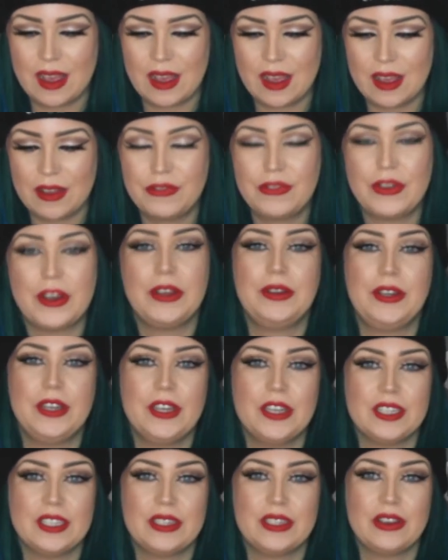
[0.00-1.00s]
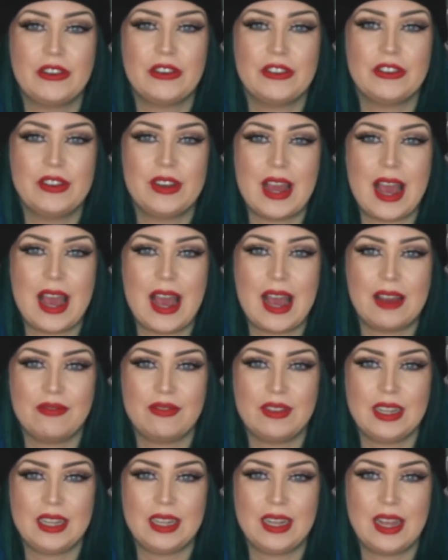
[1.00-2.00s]
focus on
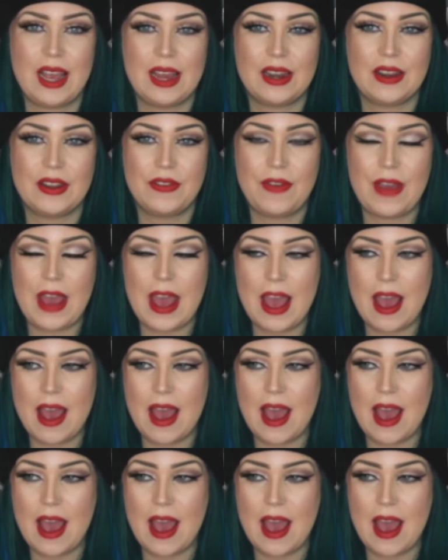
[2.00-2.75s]
having an affair,